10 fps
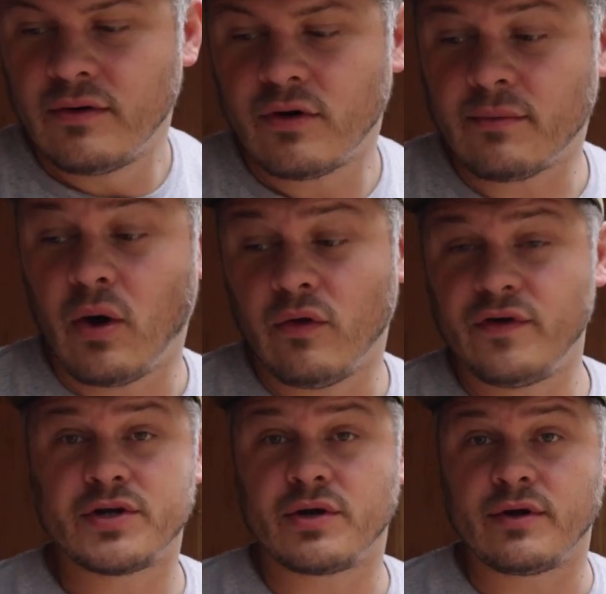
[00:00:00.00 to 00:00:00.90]
of my old
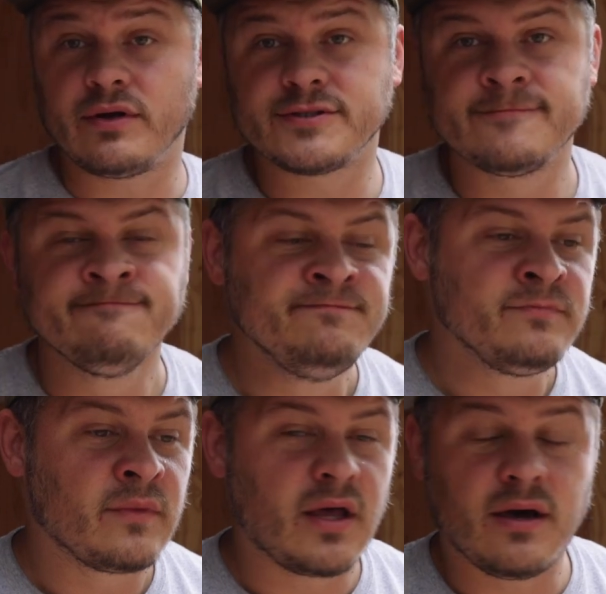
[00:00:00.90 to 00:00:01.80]
fishing reels.
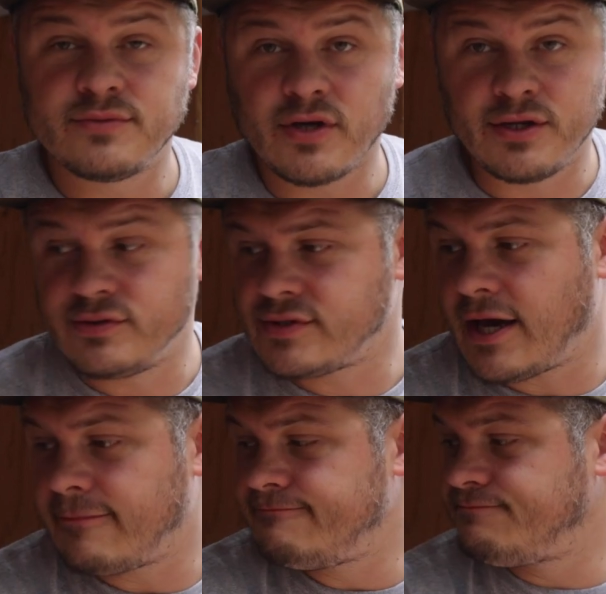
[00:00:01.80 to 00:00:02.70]
So I use
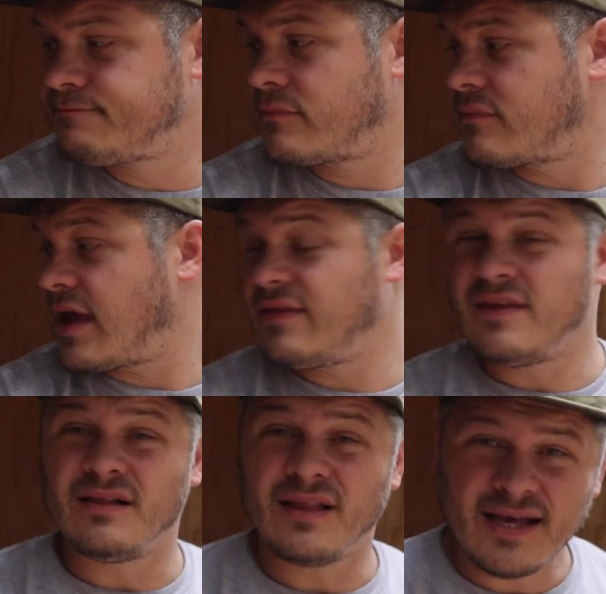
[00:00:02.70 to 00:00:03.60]
that. And
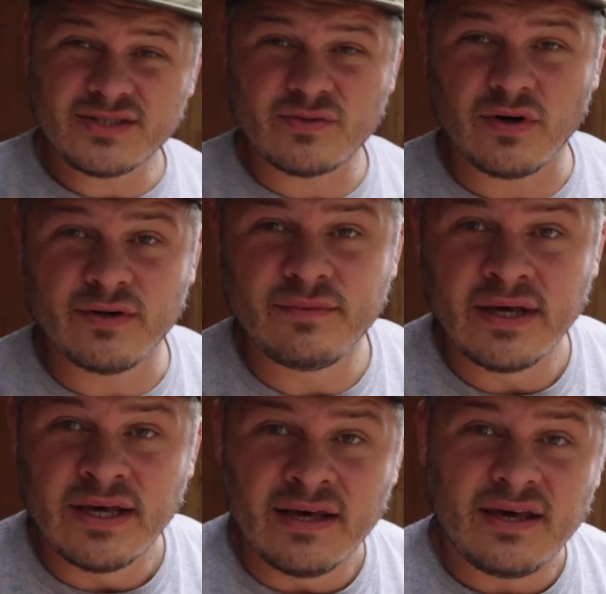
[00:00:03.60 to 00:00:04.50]
then the last one
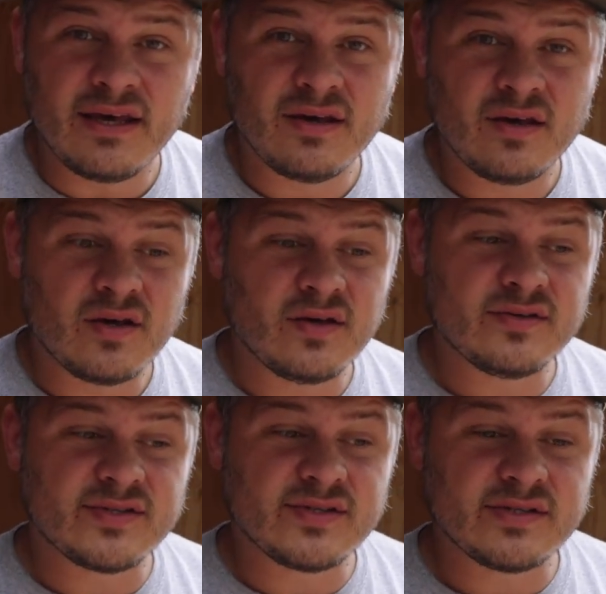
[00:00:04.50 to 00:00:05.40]

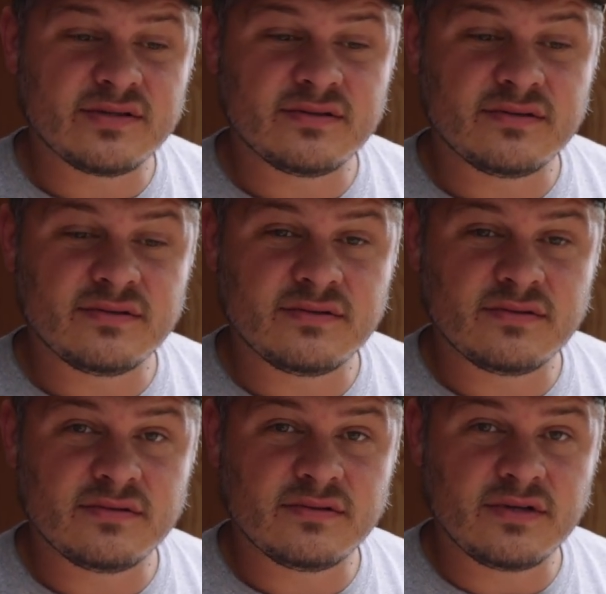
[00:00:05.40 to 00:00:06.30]
is
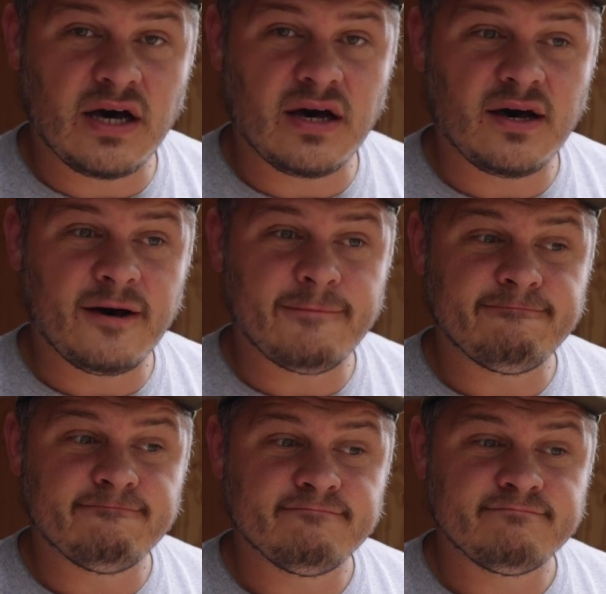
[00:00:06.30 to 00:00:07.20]
a
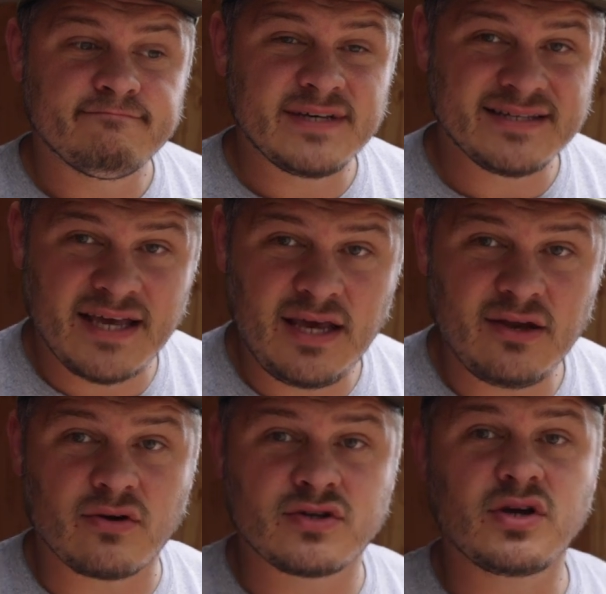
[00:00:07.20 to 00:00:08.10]

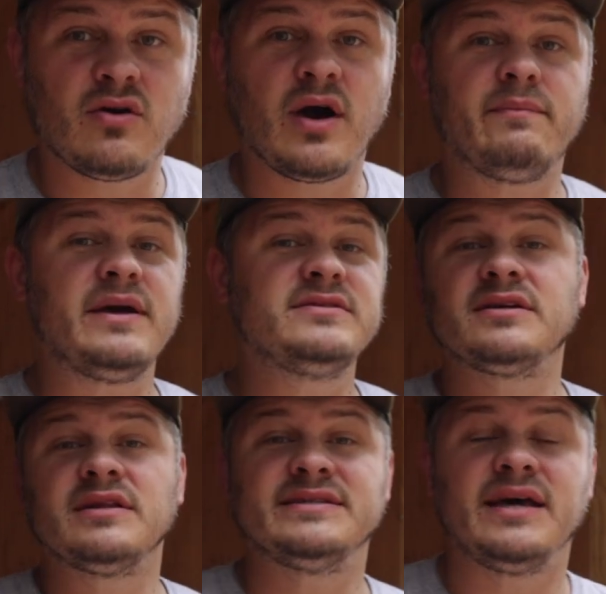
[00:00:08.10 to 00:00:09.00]
heater. So I
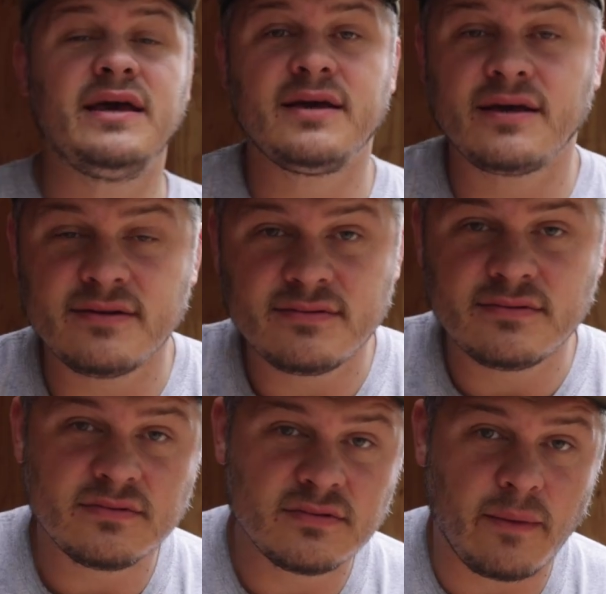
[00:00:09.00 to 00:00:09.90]
basically take
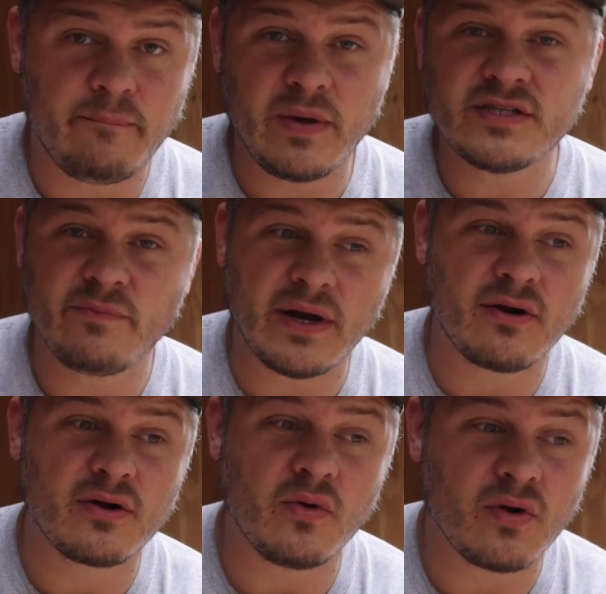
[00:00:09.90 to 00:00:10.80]
a piece of
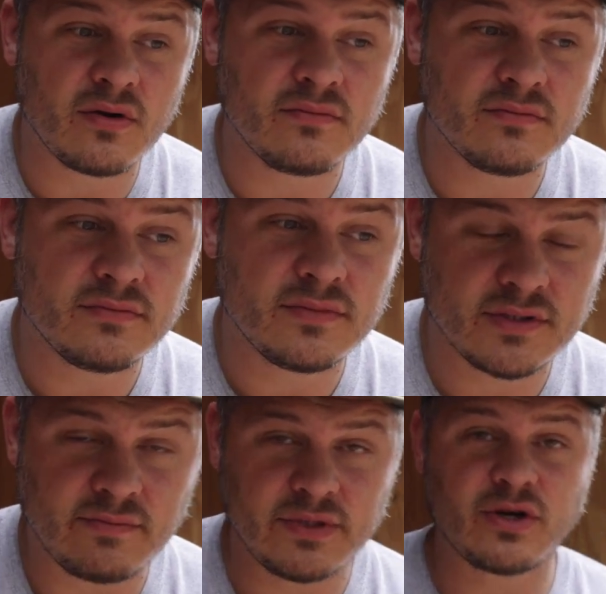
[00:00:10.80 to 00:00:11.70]
paracord,
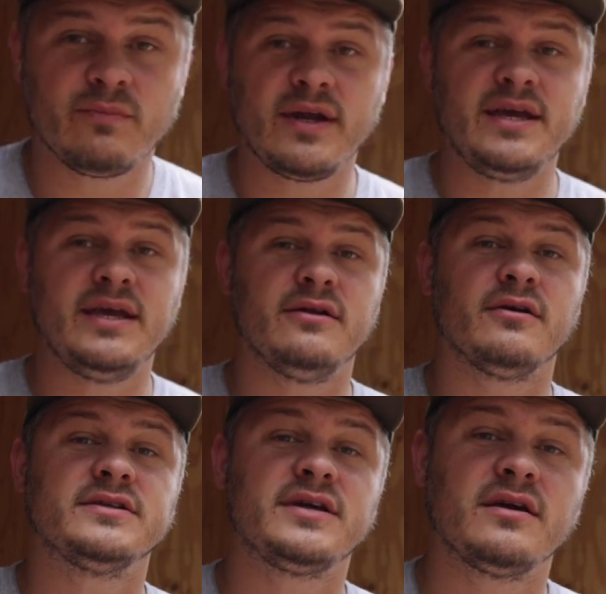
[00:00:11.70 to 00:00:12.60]
so Mr. Buddy
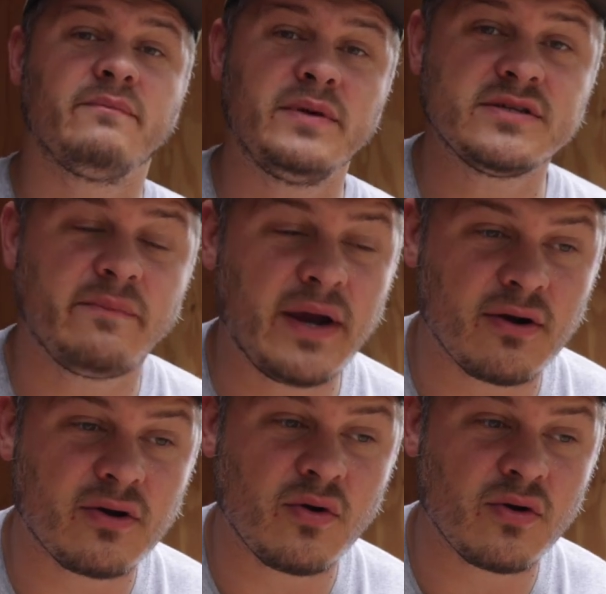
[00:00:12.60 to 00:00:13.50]
heater, I take a piece of
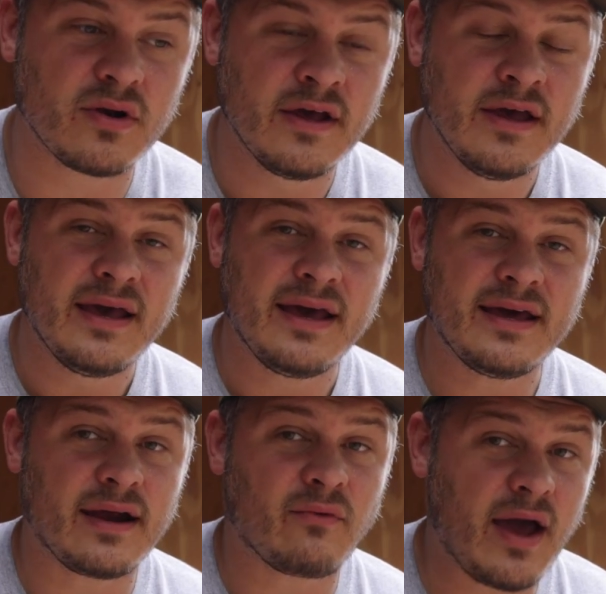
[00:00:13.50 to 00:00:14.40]
paracord
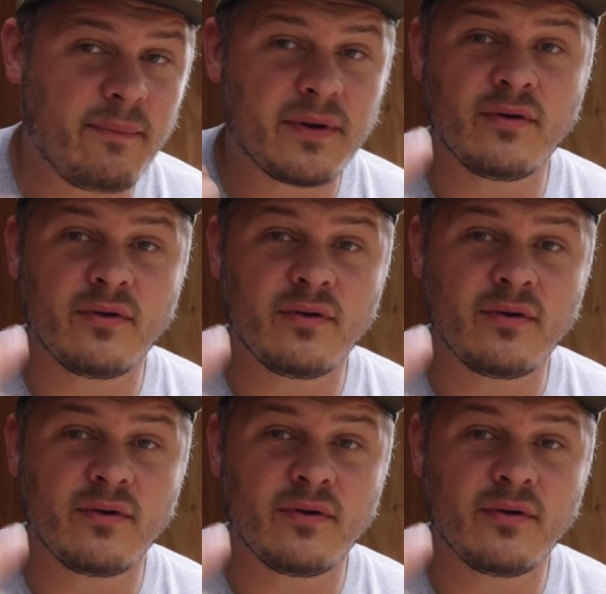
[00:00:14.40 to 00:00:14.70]
and I wrap it